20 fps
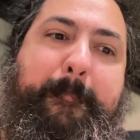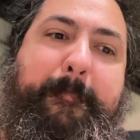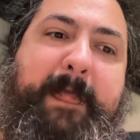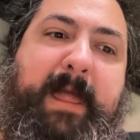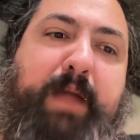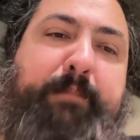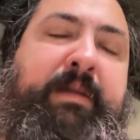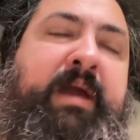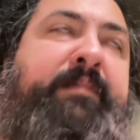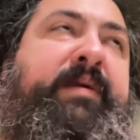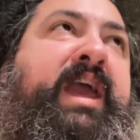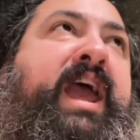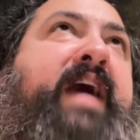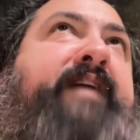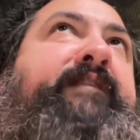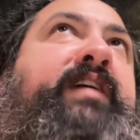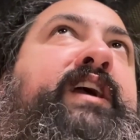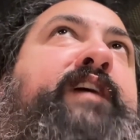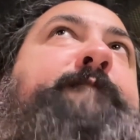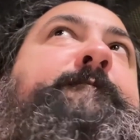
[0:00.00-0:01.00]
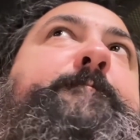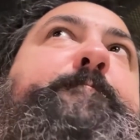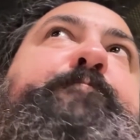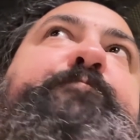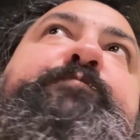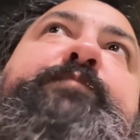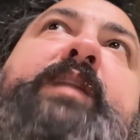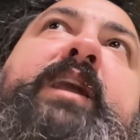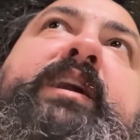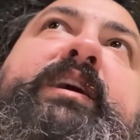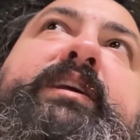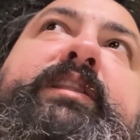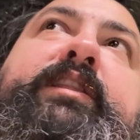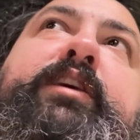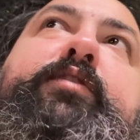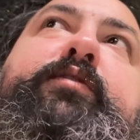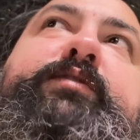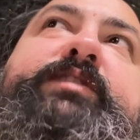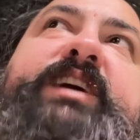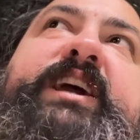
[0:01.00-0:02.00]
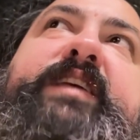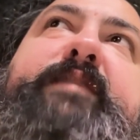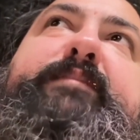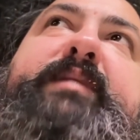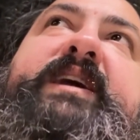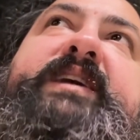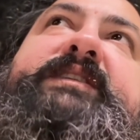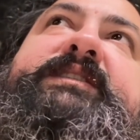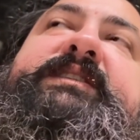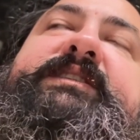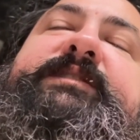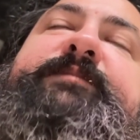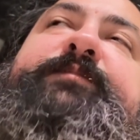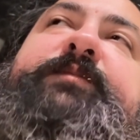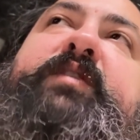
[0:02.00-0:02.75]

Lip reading: maybe having like a little database